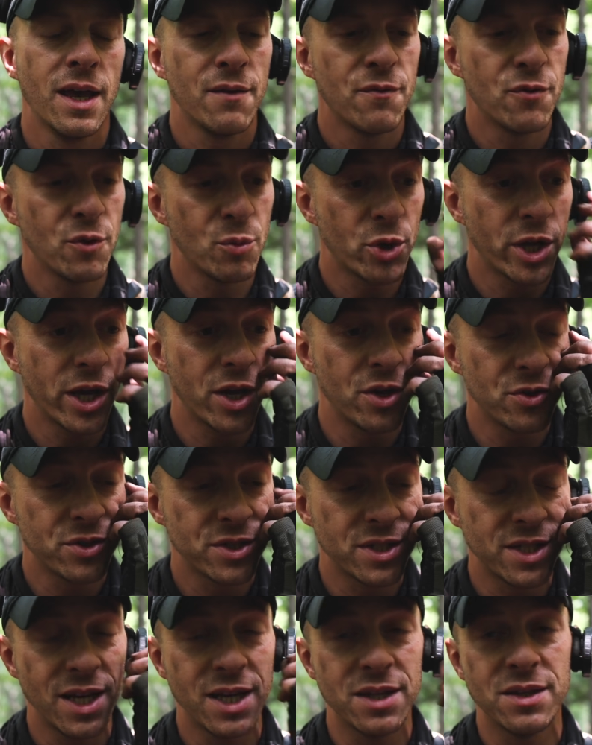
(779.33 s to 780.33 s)
From what I
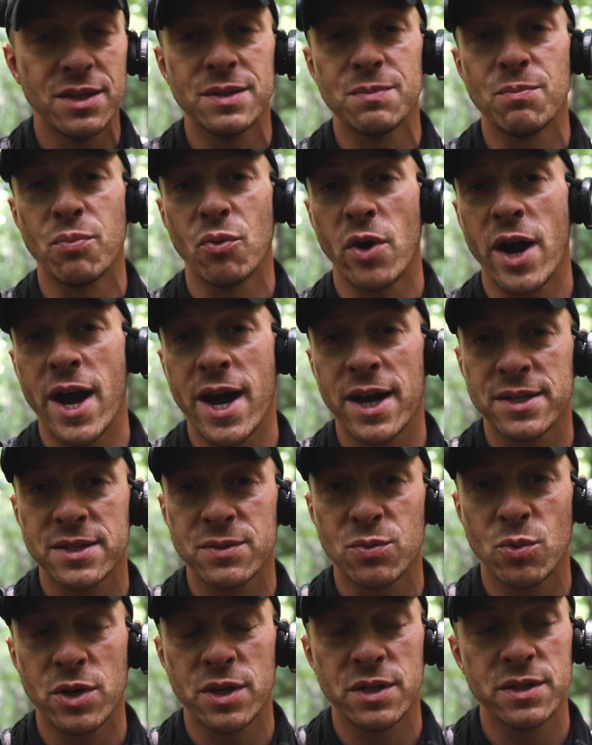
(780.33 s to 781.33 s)
understand, these
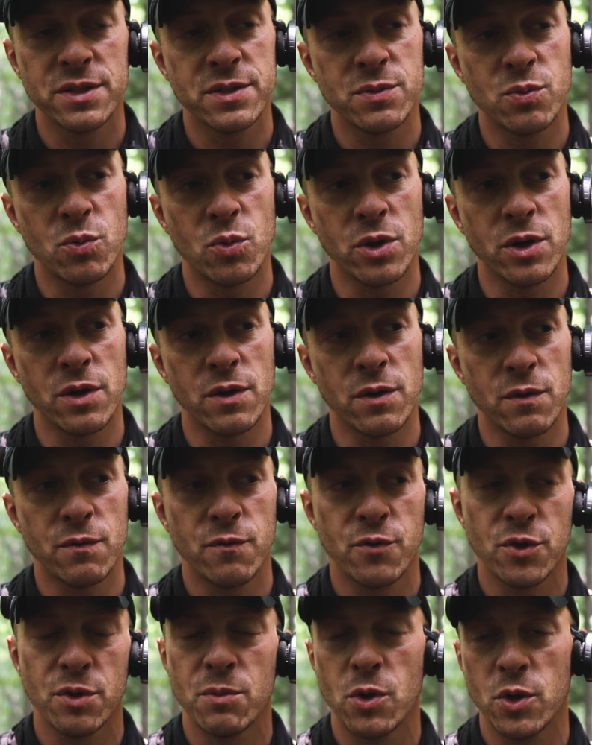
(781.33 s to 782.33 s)
brass ones were,
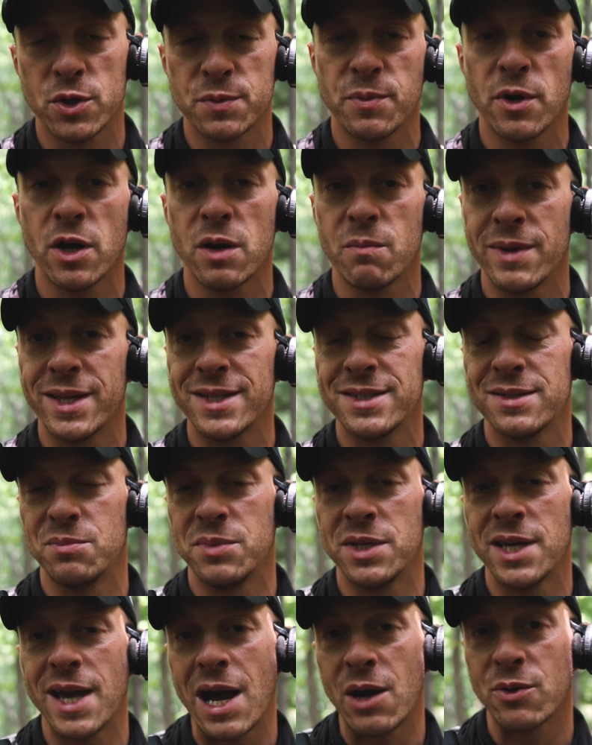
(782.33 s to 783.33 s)
for the most part, meant to
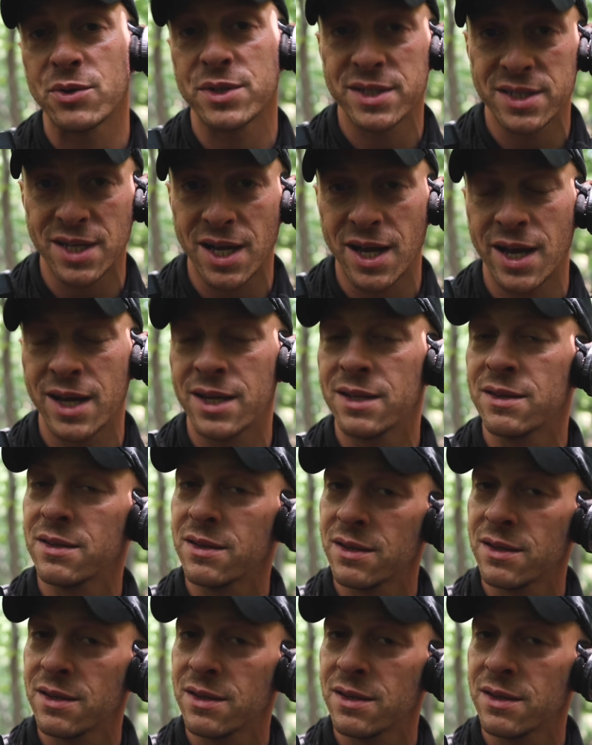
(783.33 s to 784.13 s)
be outside,